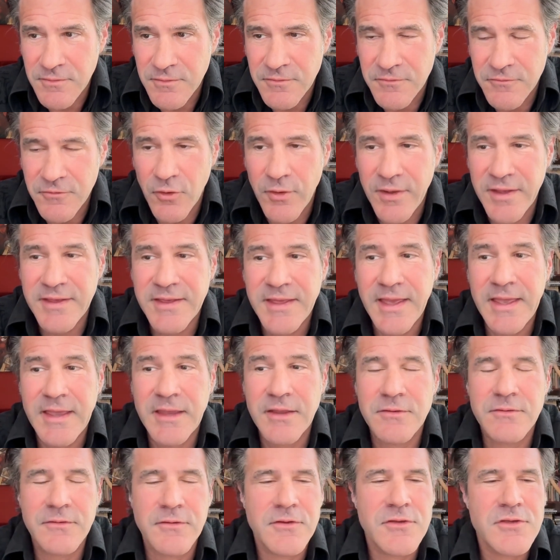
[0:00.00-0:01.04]
So it
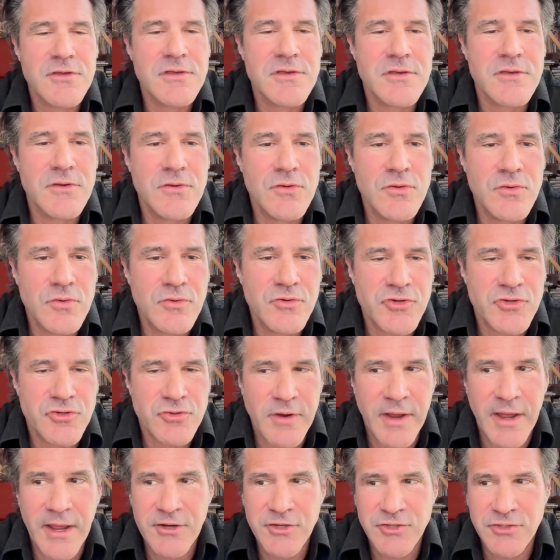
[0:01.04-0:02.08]
gained huge
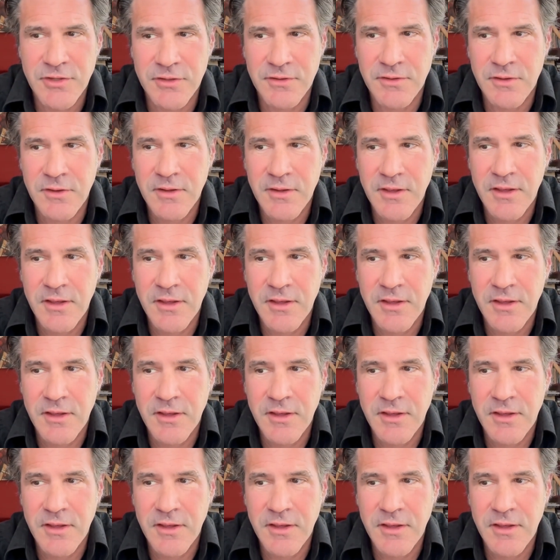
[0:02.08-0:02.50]
traction